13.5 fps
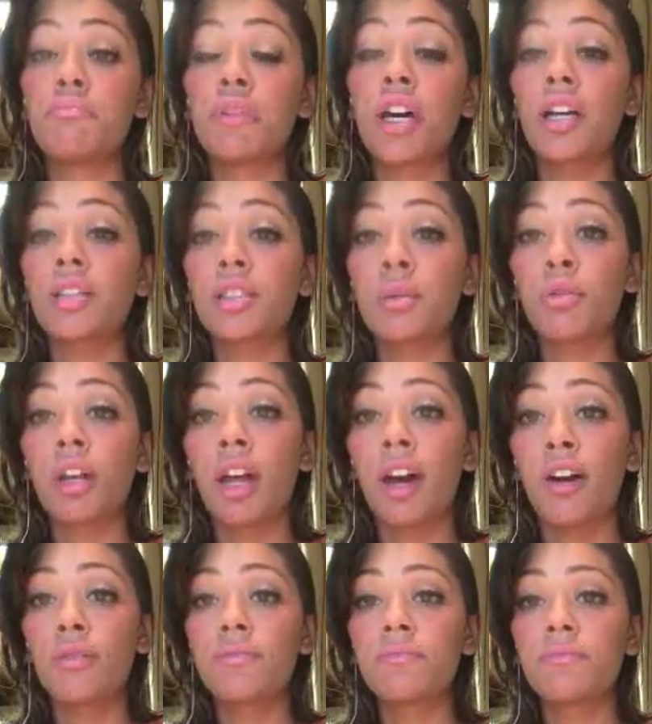cuss someone
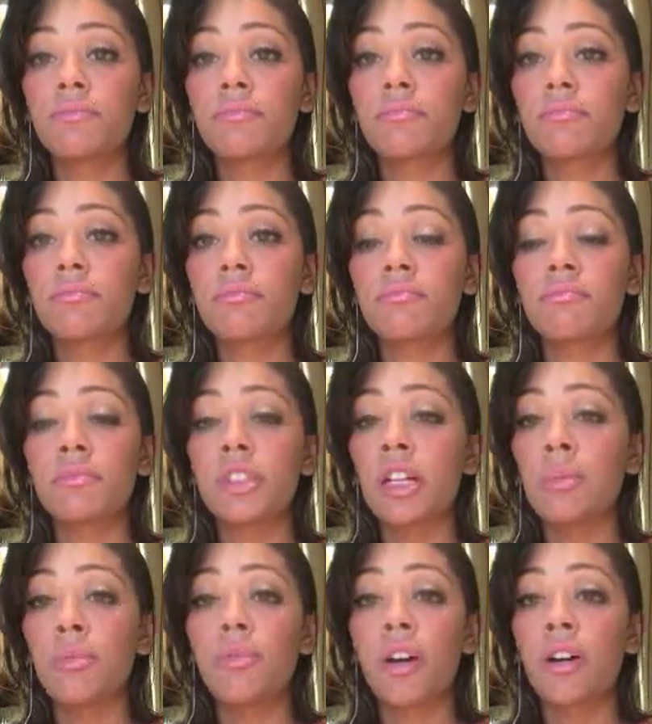out and tell
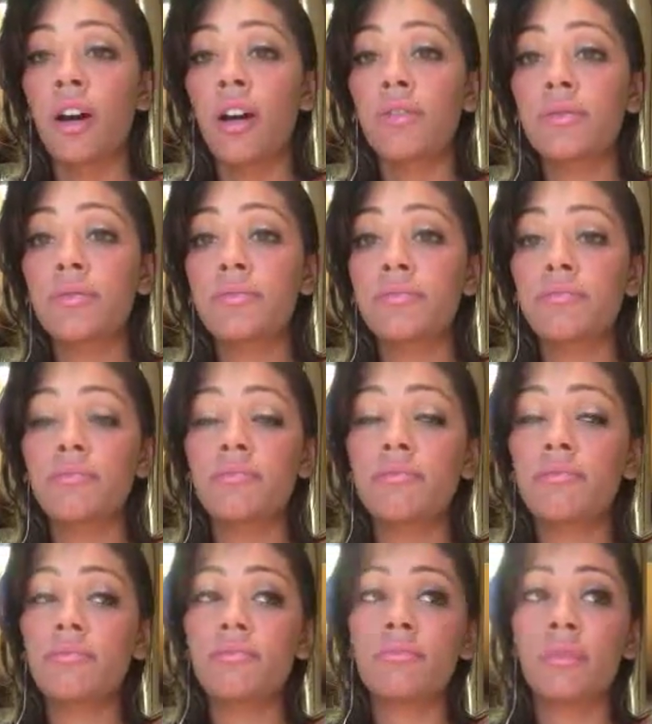them fuck off
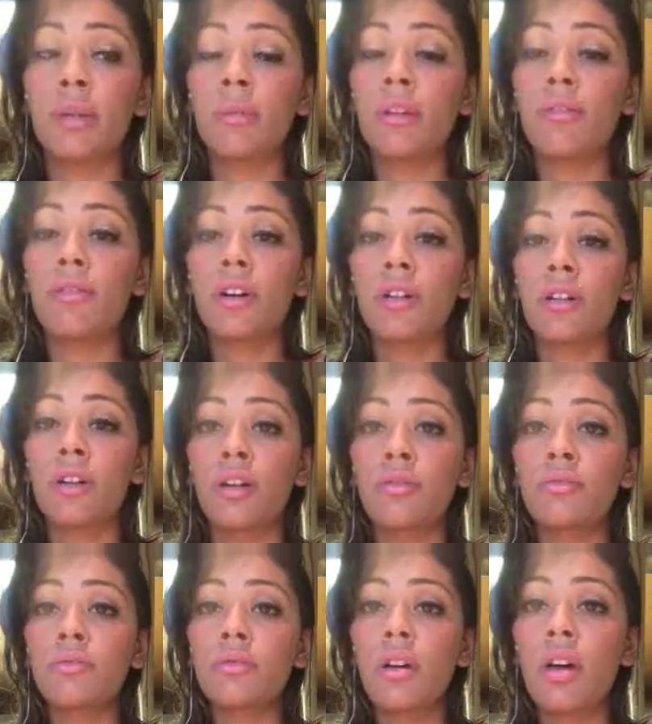and leave me the fuck
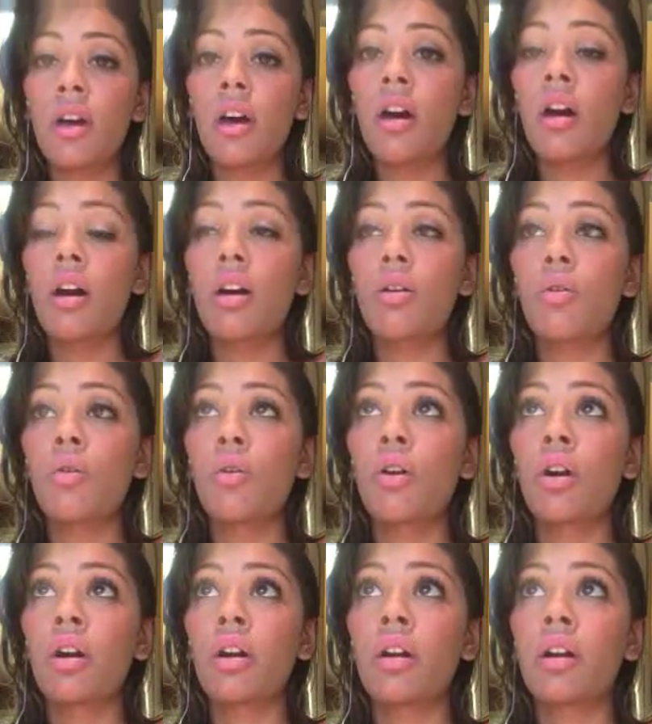alone,
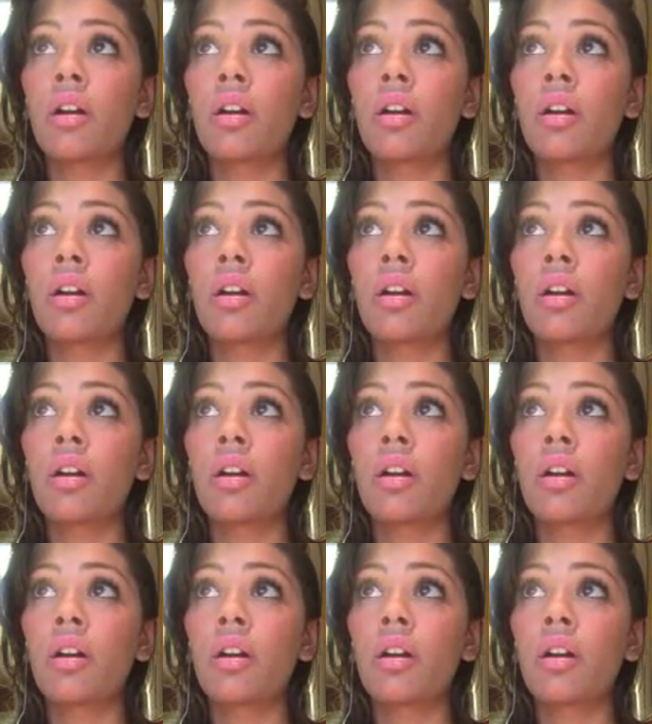or